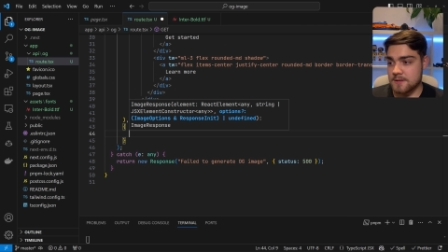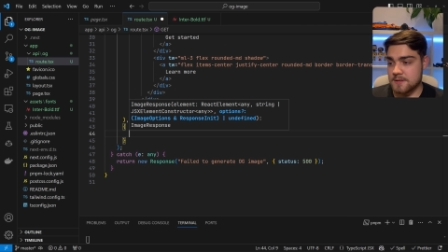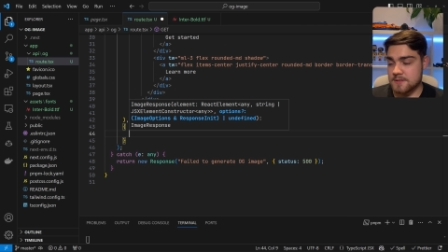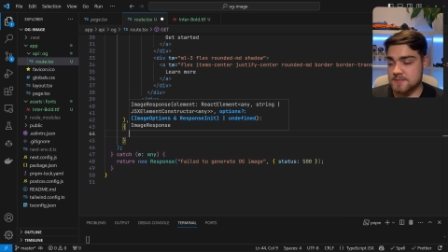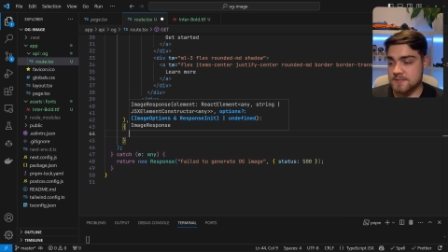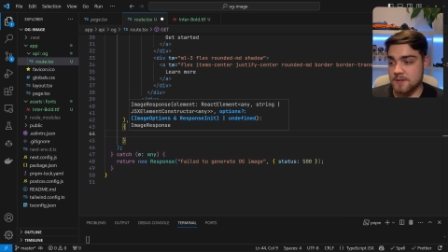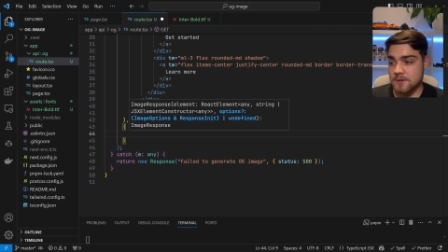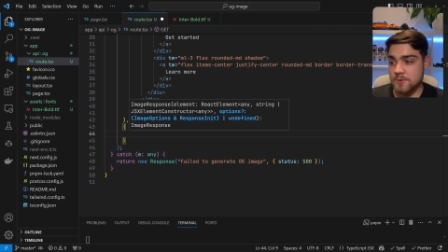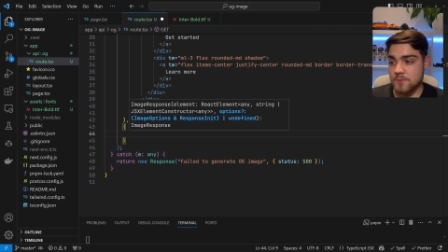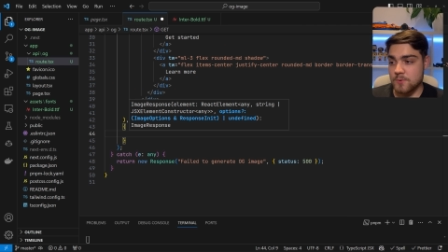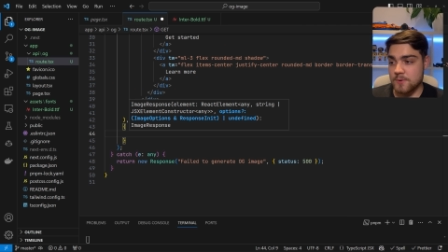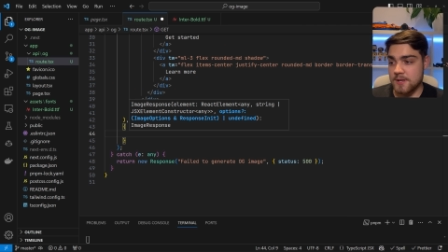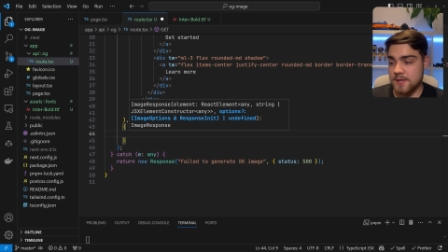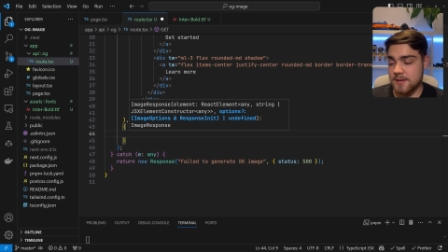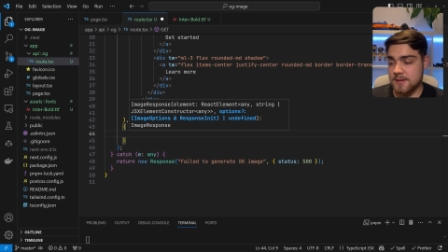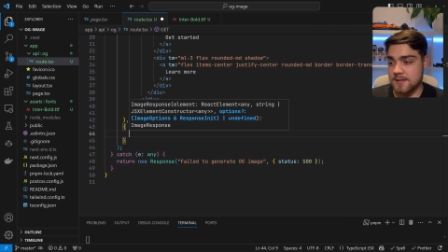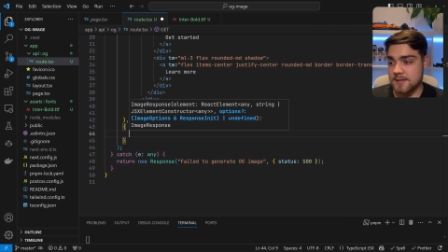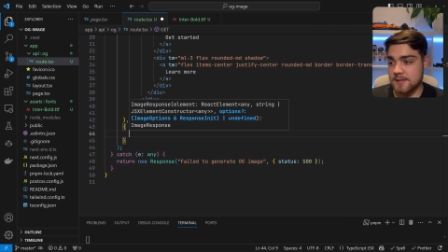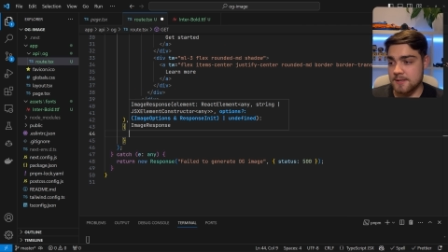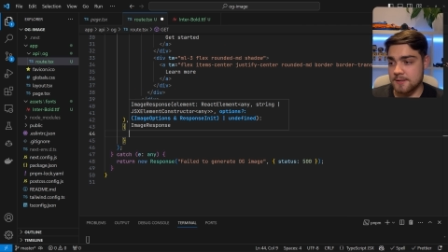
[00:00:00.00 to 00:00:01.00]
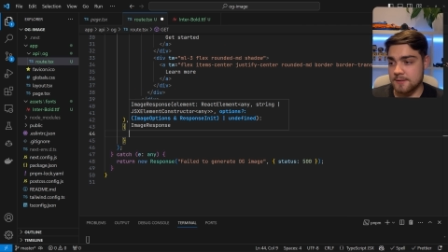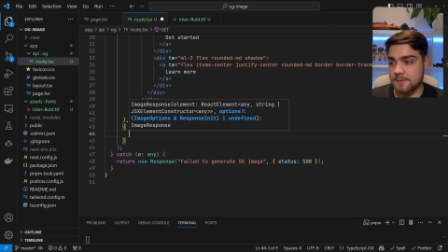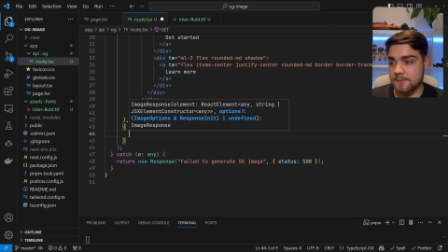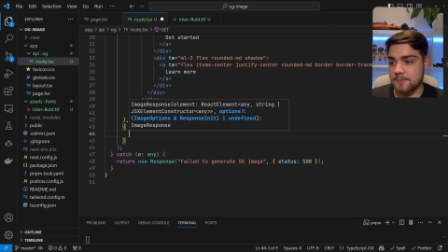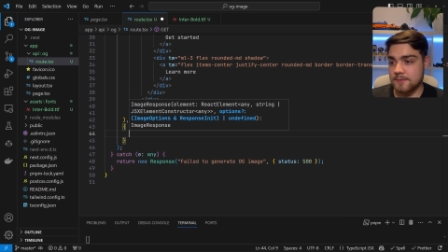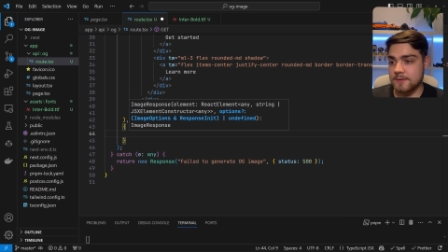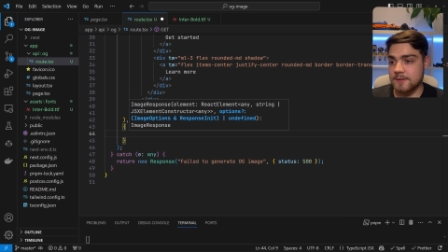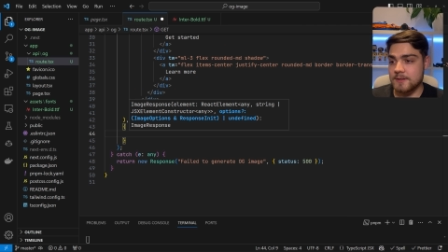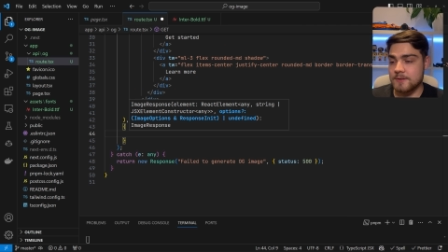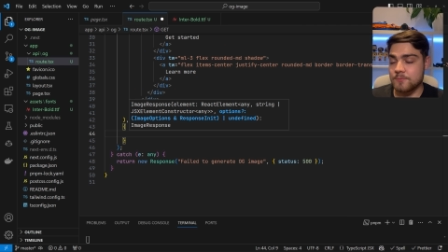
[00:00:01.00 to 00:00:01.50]
So in here,
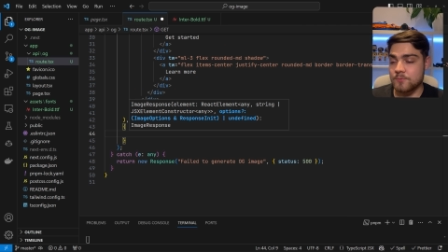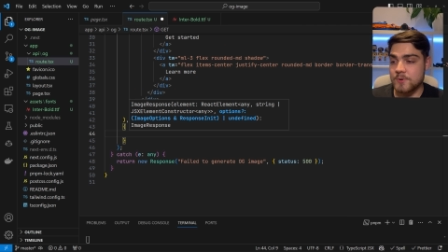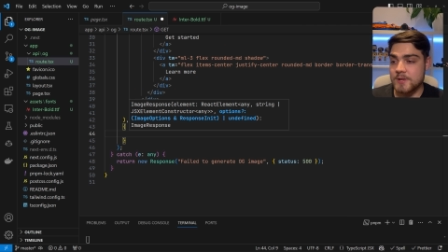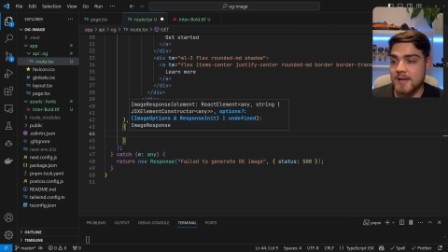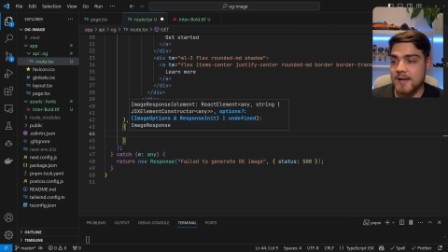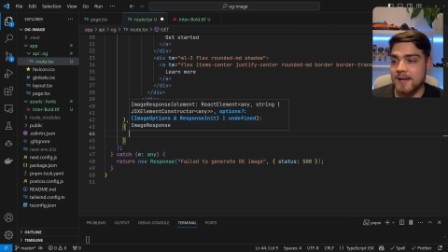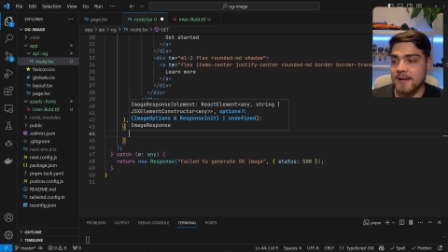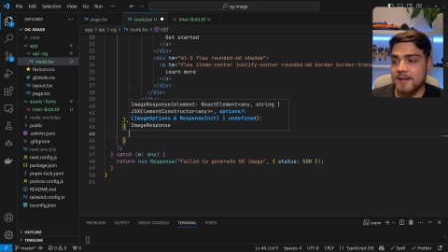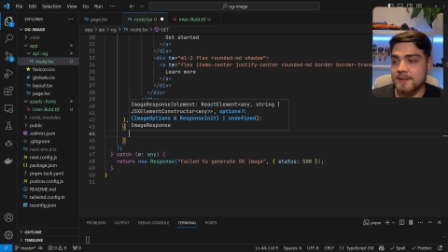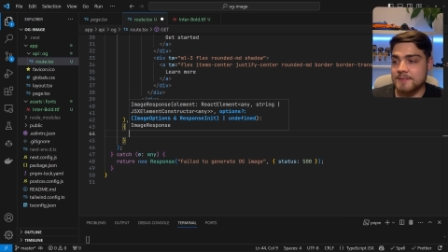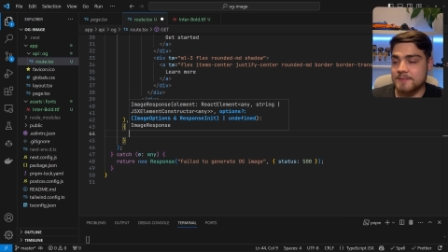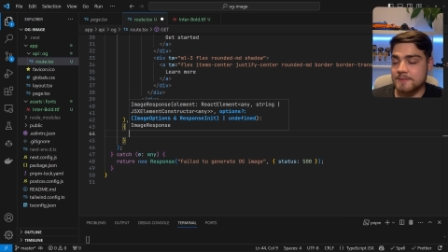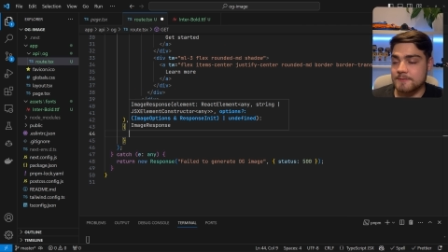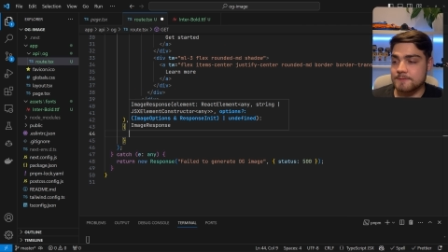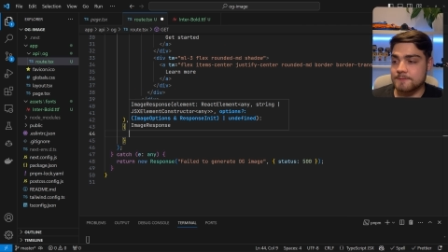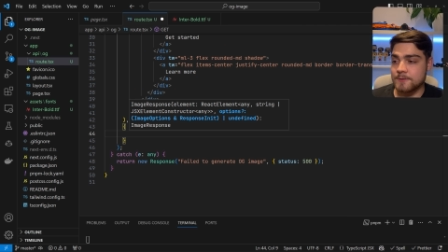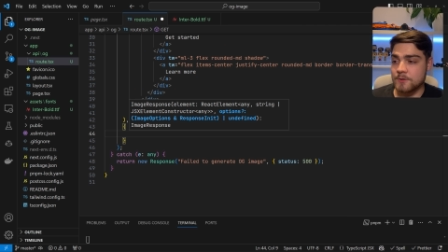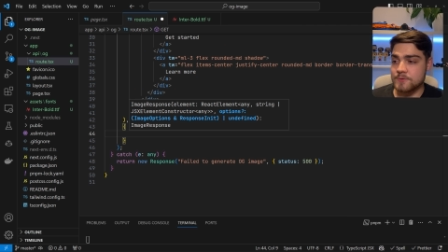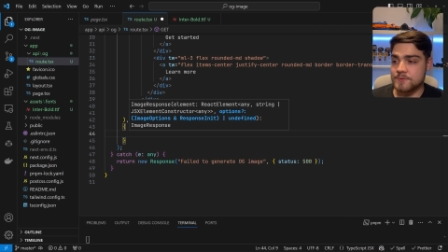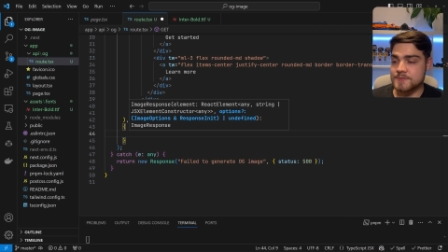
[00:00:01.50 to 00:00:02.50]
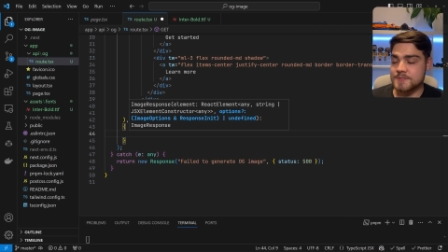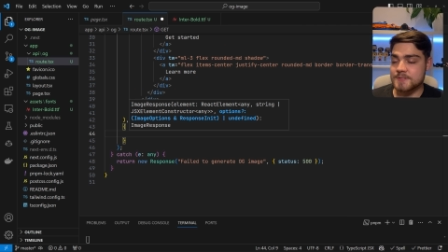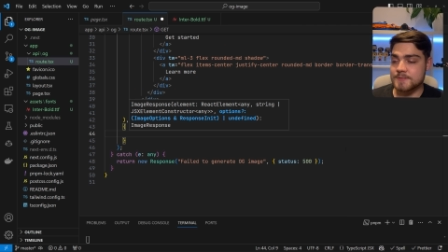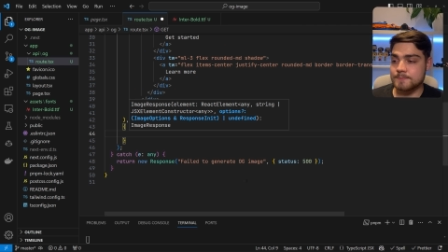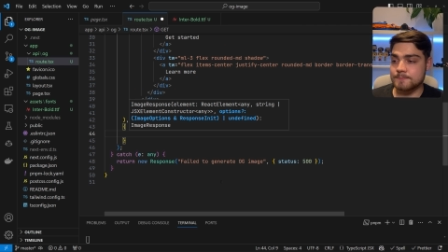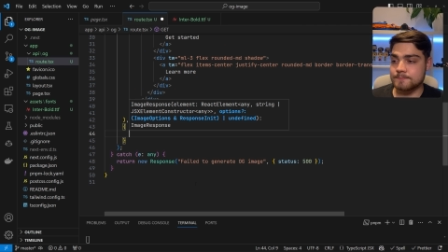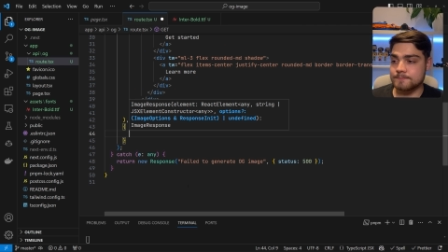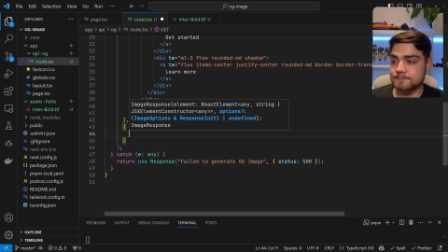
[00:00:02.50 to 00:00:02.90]
if we add fonts,